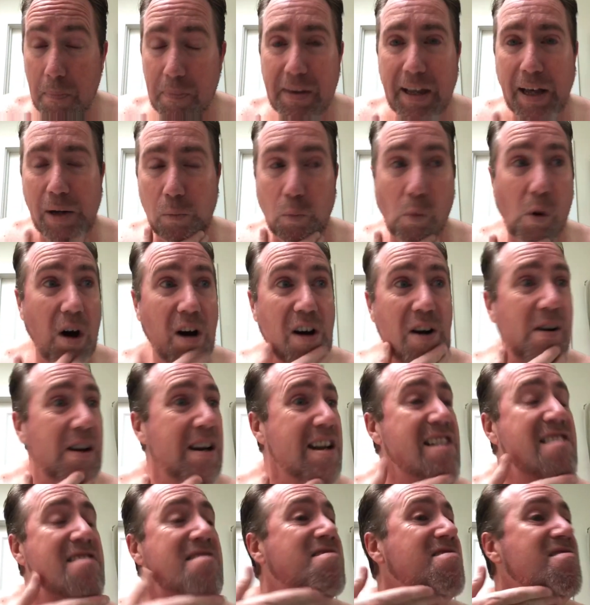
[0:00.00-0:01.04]
and
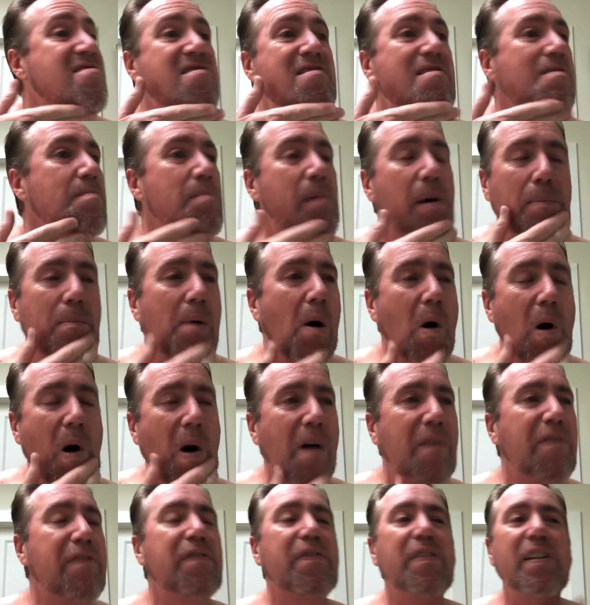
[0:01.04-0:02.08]
watery, but oh,
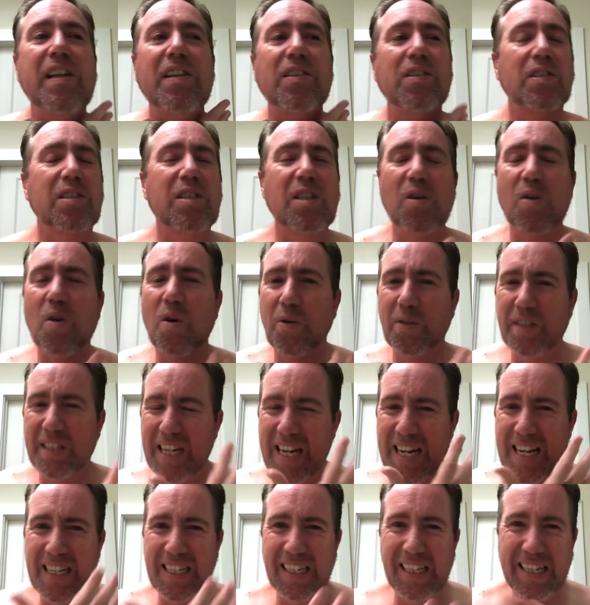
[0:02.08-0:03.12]
it feels all
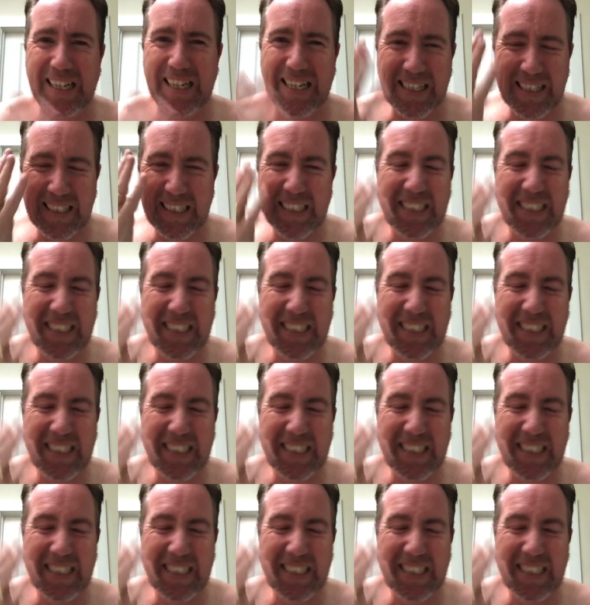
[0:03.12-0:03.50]
tingly.